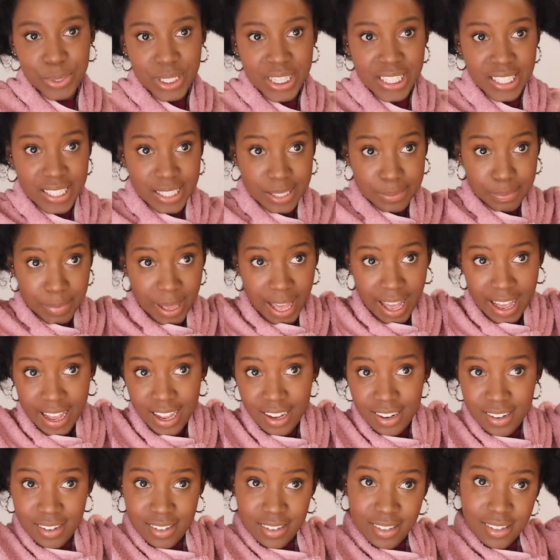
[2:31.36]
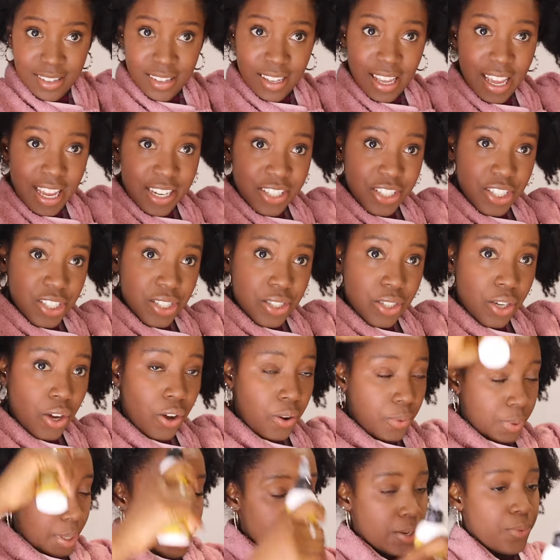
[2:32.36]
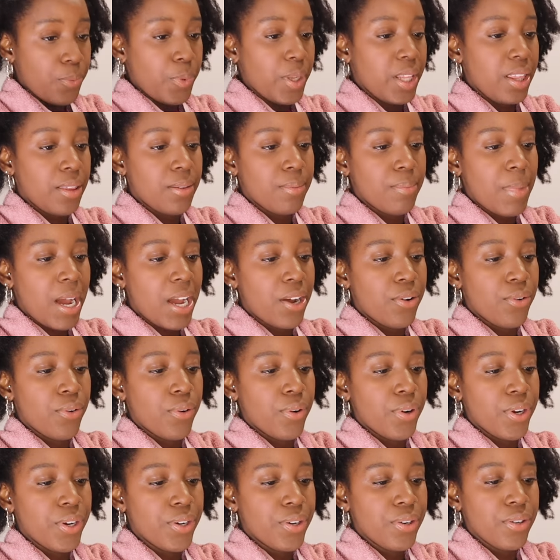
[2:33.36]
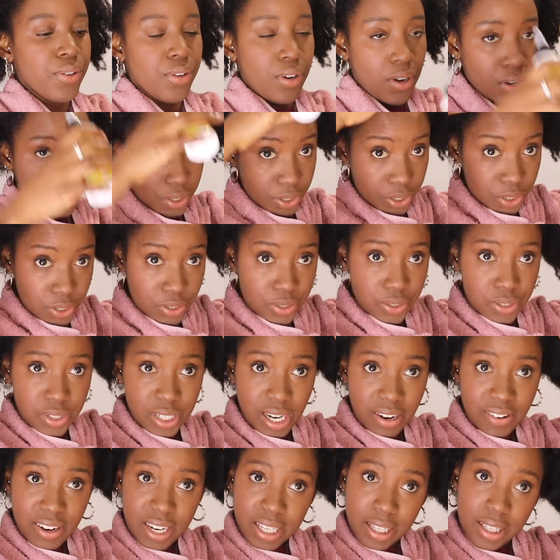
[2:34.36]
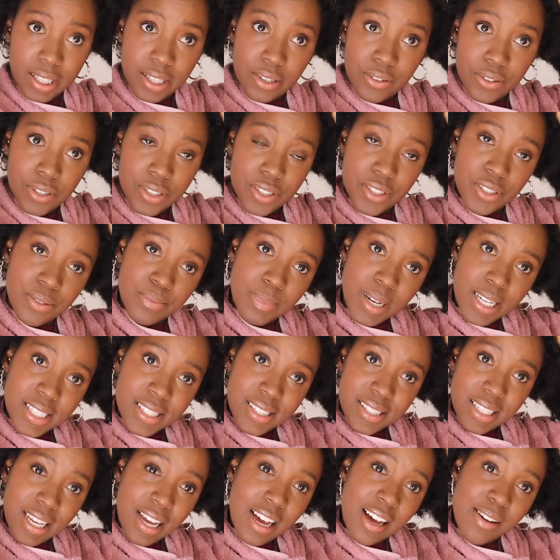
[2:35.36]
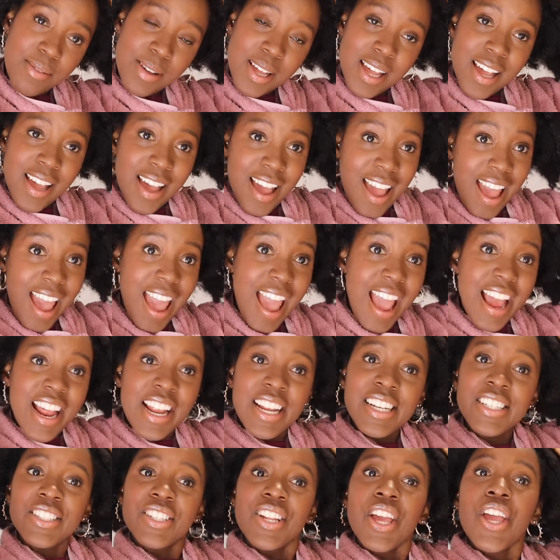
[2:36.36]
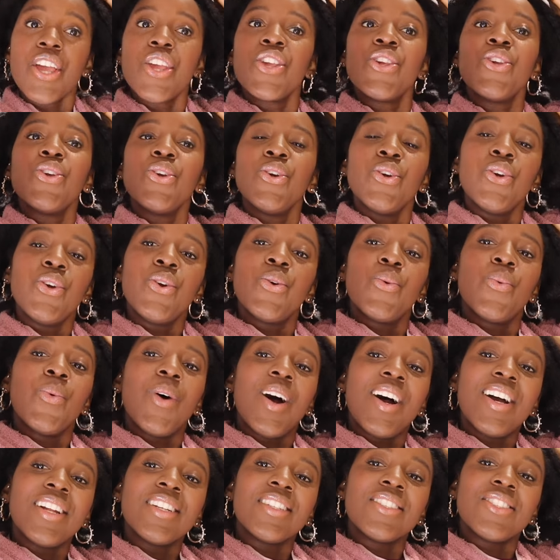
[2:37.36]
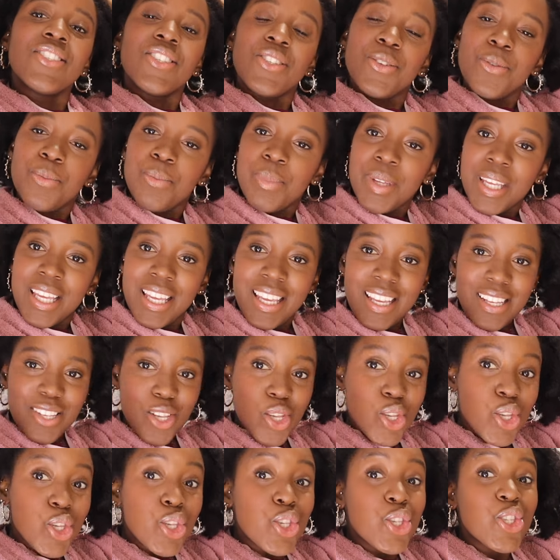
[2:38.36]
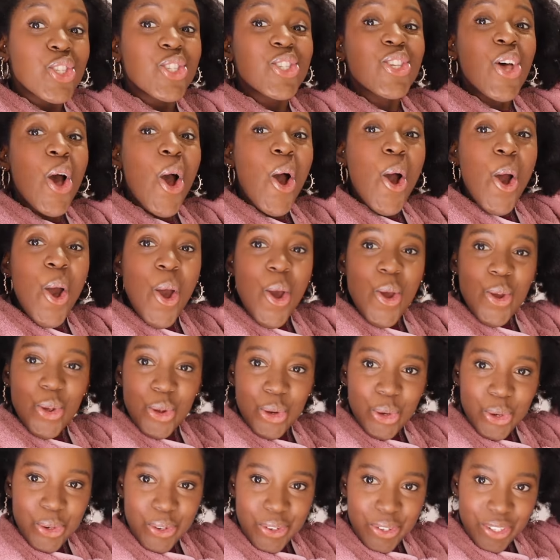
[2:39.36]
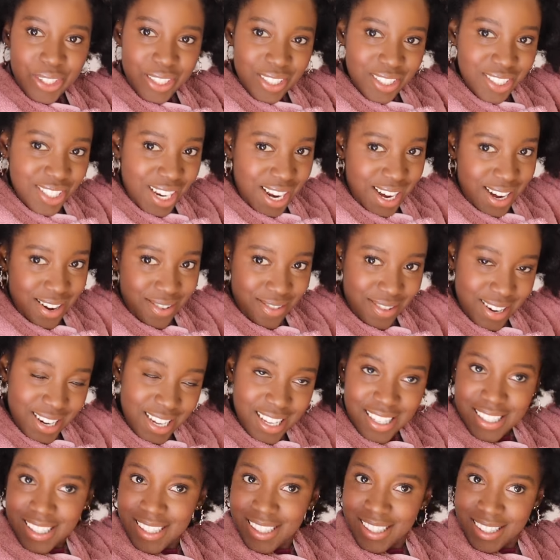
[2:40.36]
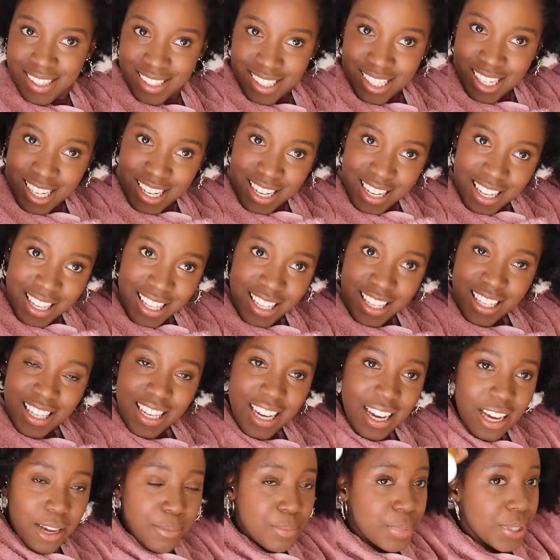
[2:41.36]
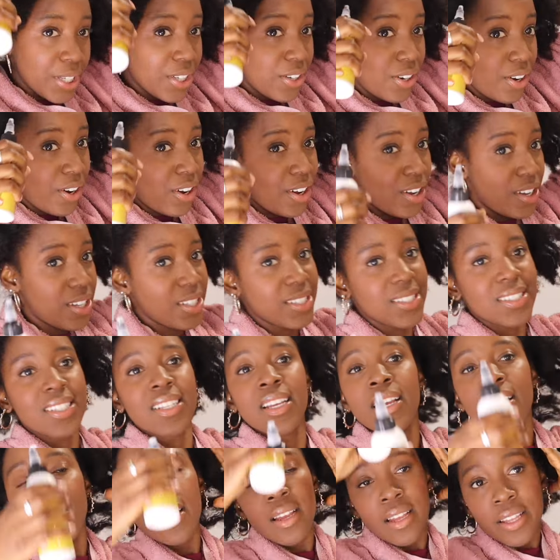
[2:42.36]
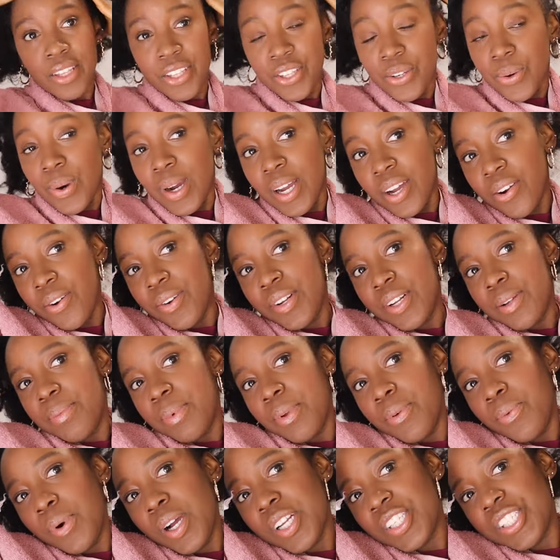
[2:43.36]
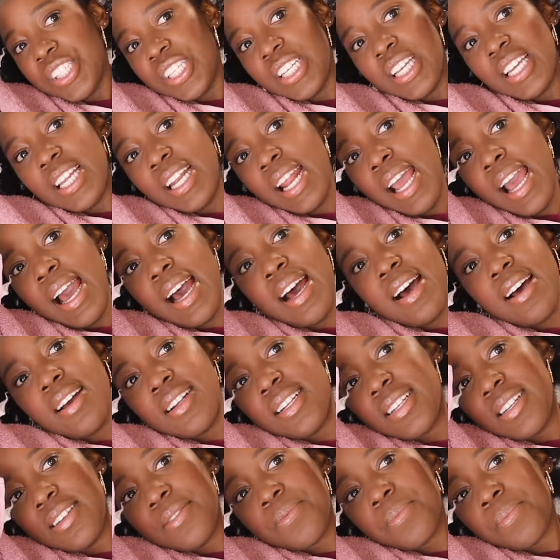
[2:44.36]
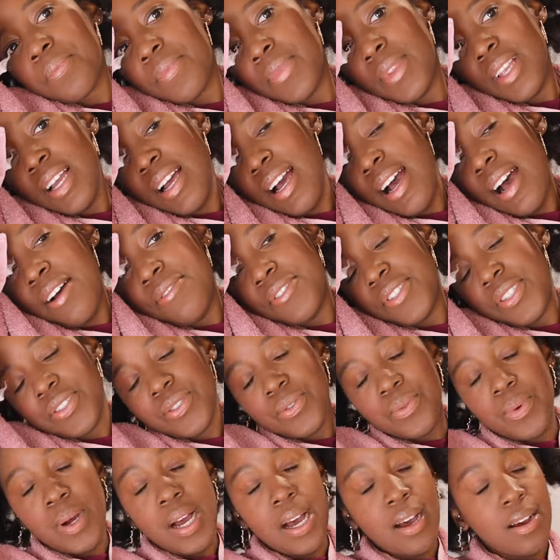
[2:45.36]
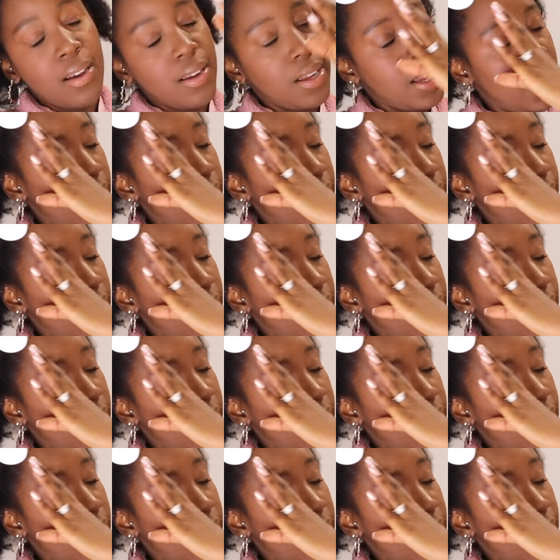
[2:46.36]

with the spout and just go in with my oil directly onto my scalp. And you want to be so generous here because you are going to be washing it out after a while